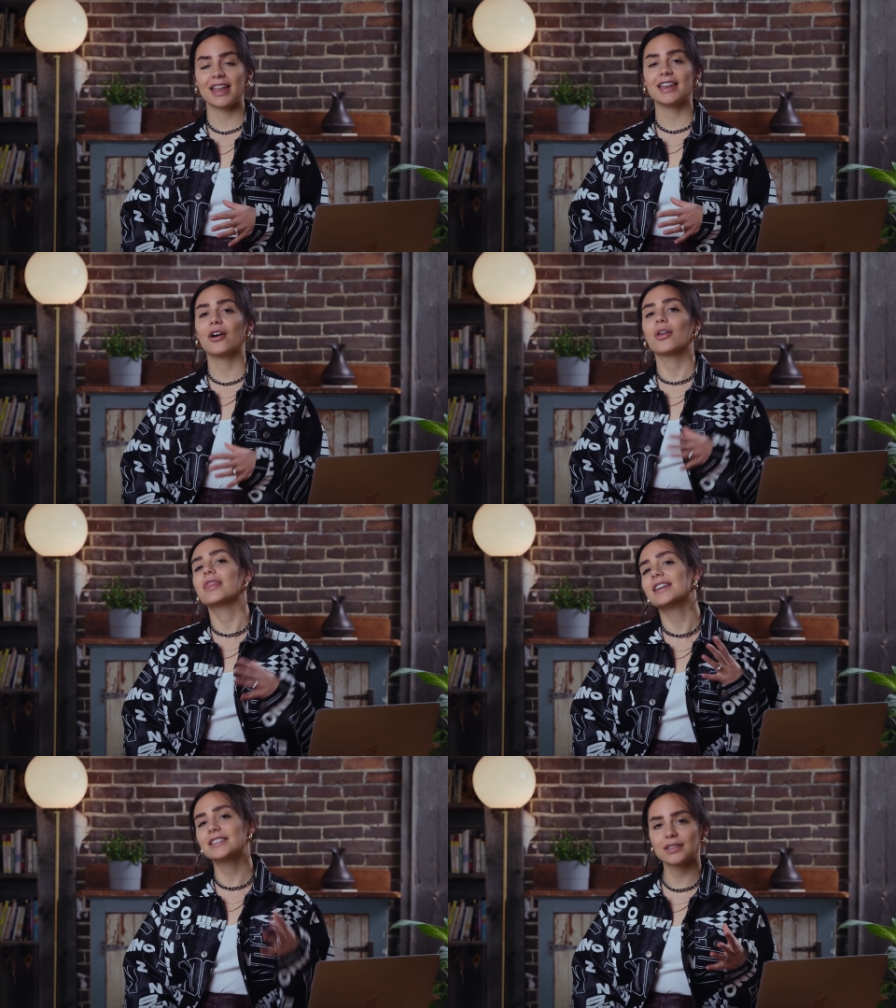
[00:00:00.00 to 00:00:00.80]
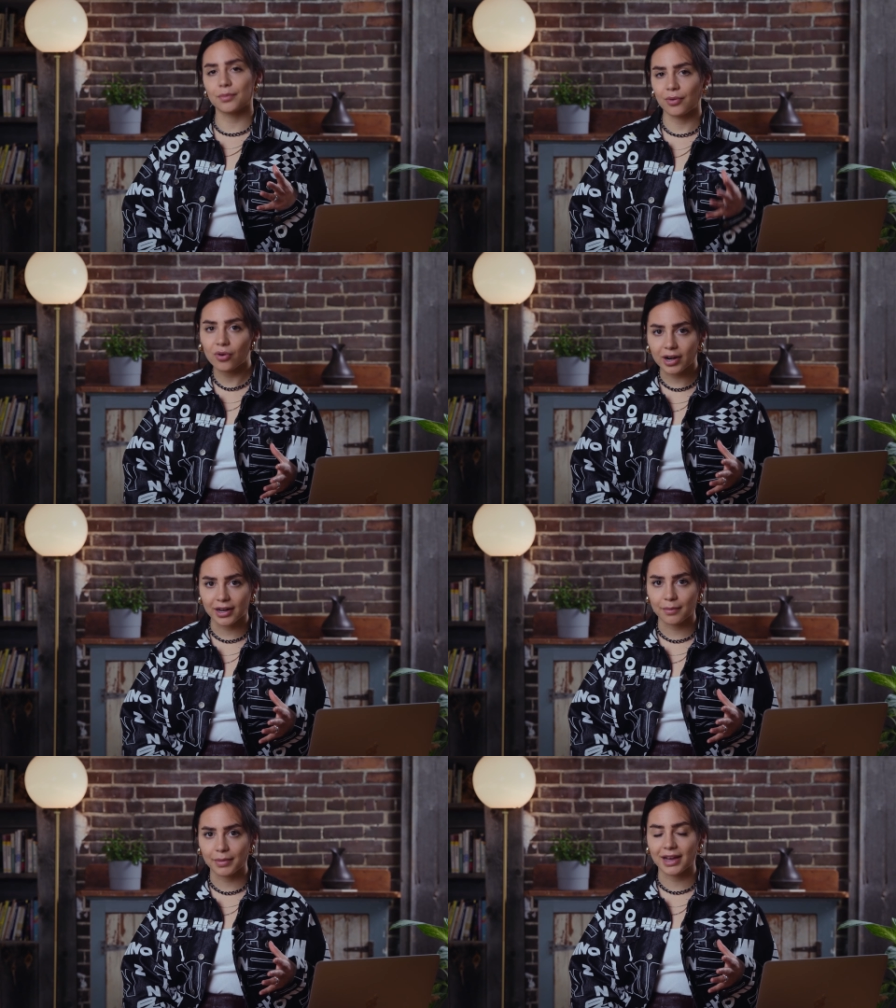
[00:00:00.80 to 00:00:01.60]
Now, this is
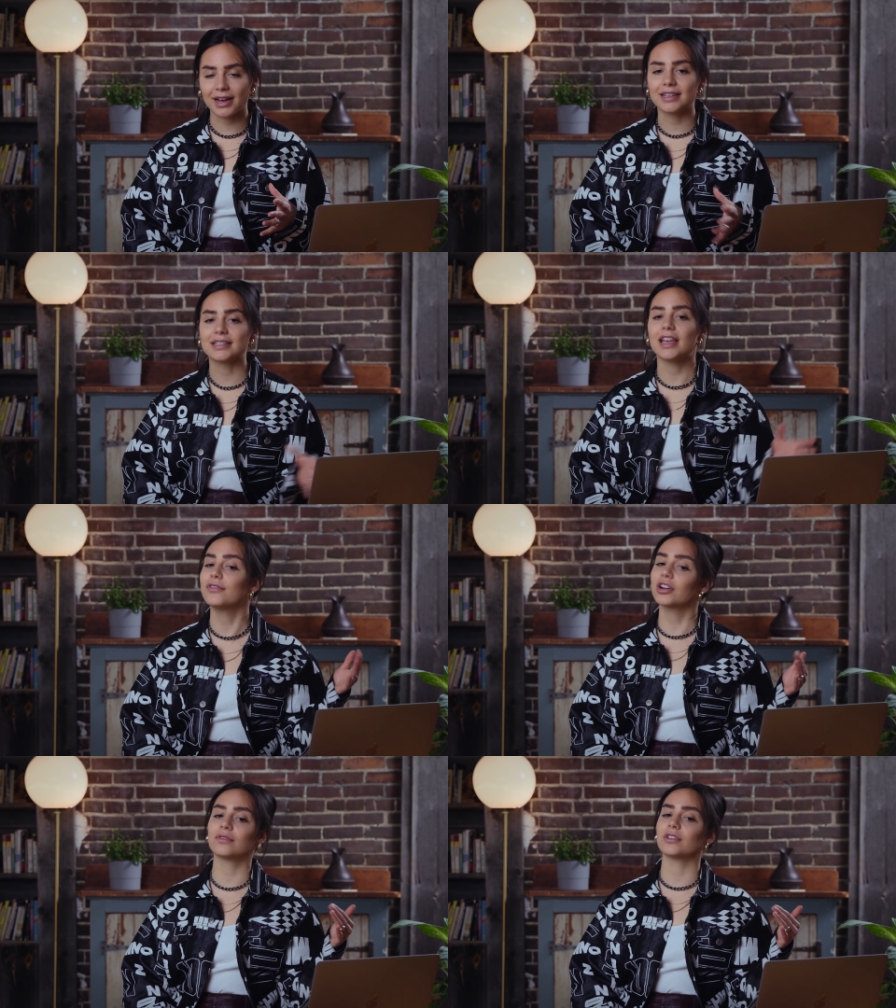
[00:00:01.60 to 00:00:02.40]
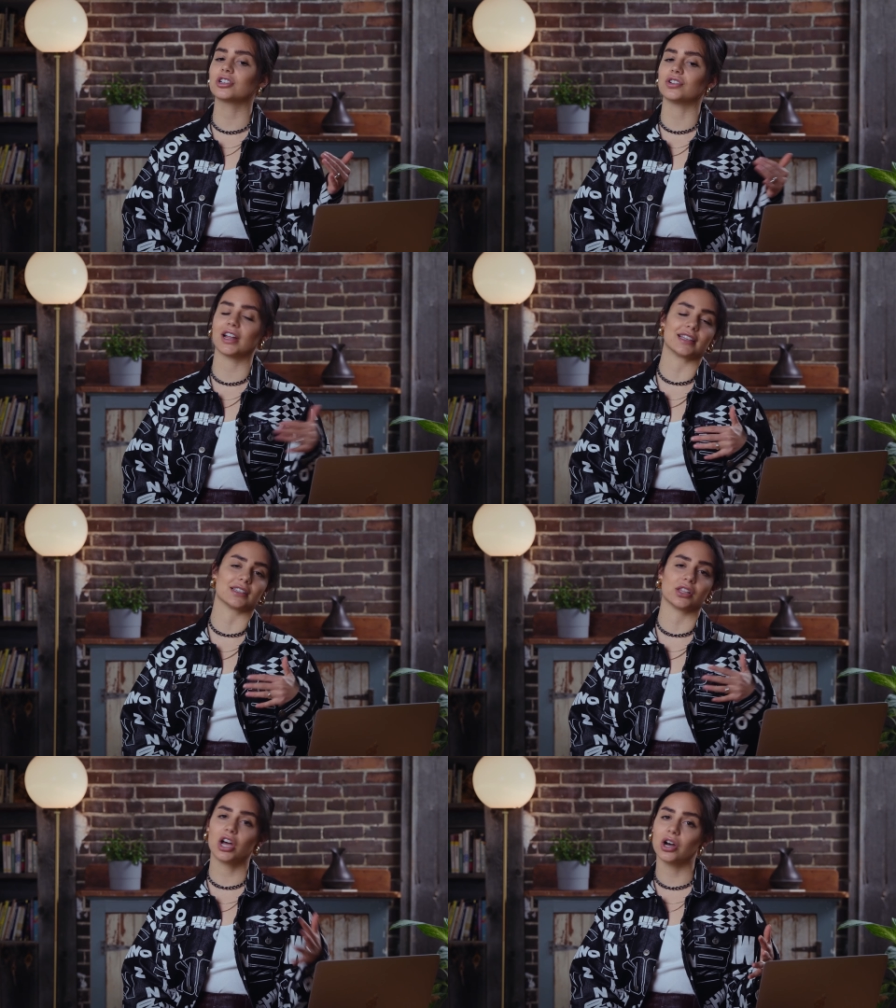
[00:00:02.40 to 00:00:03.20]
important because if your conversion rate is
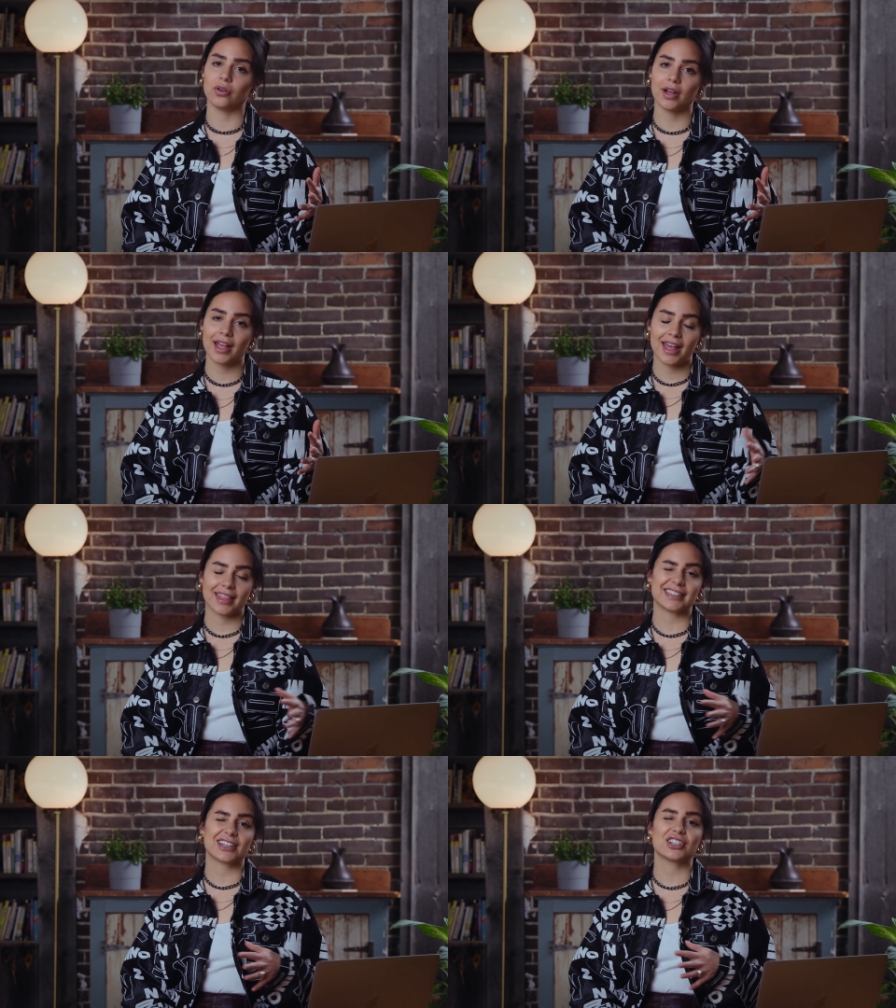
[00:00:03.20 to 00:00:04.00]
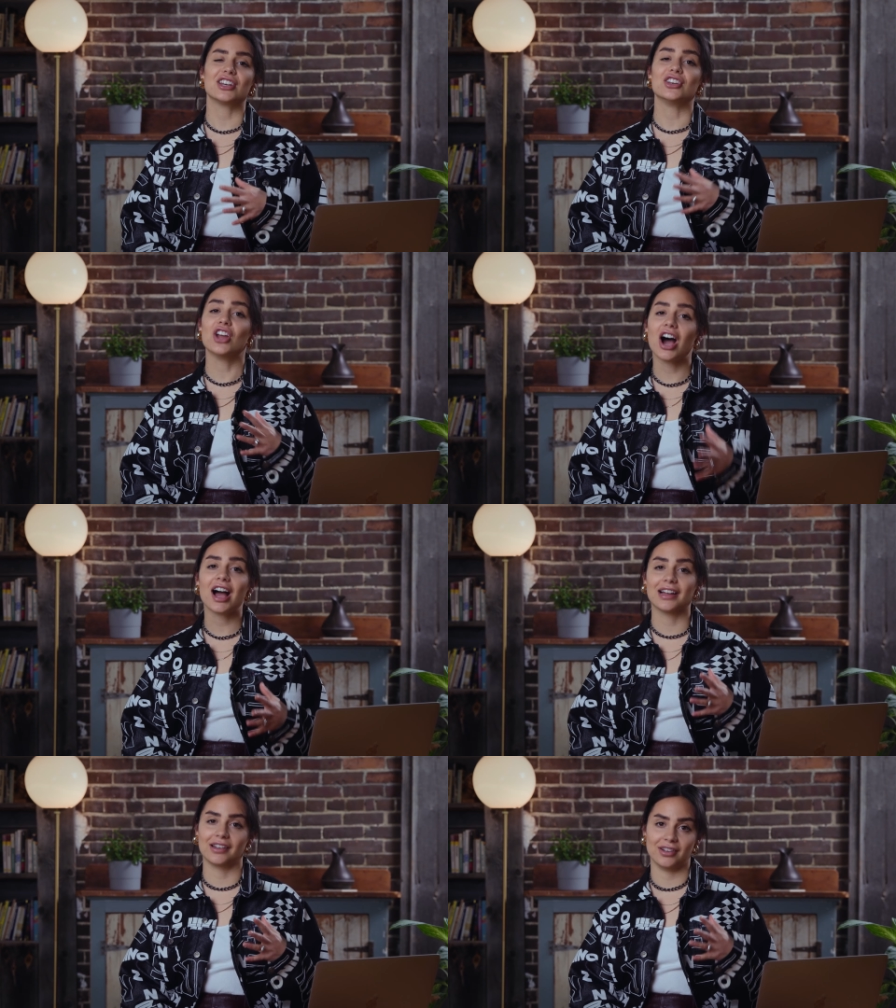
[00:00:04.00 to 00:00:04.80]
low, that's actually
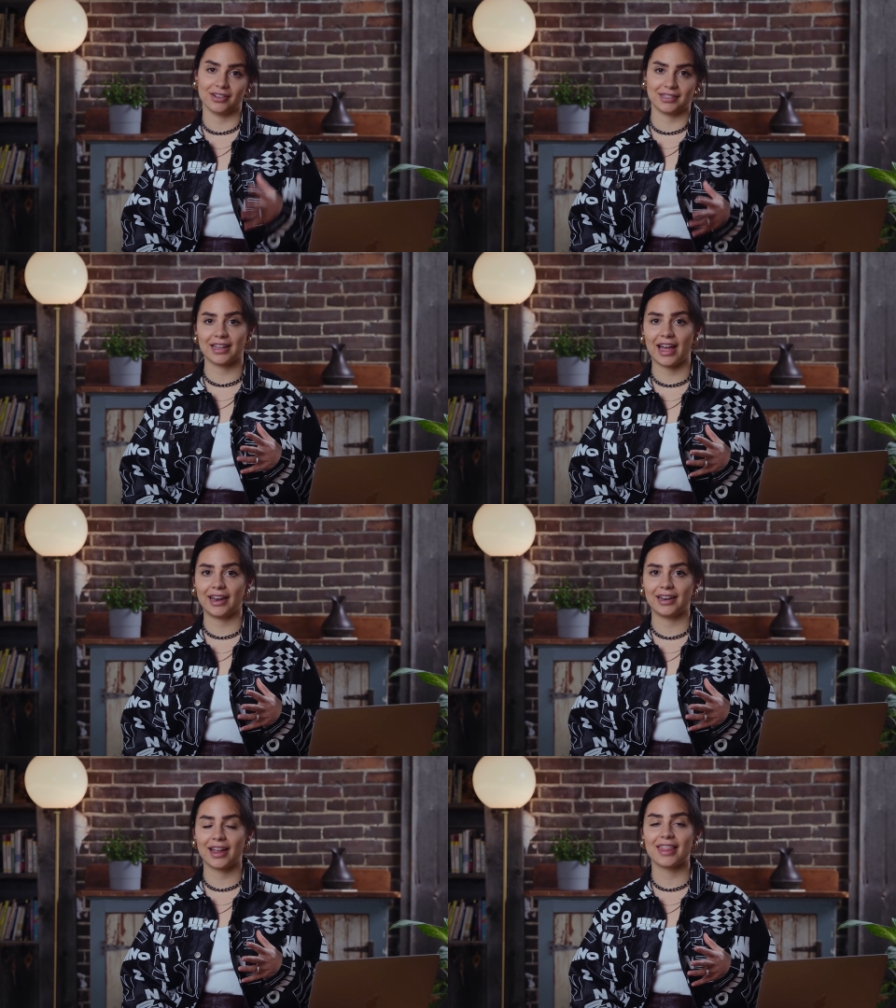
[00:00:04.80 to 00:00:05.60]
not a good sign.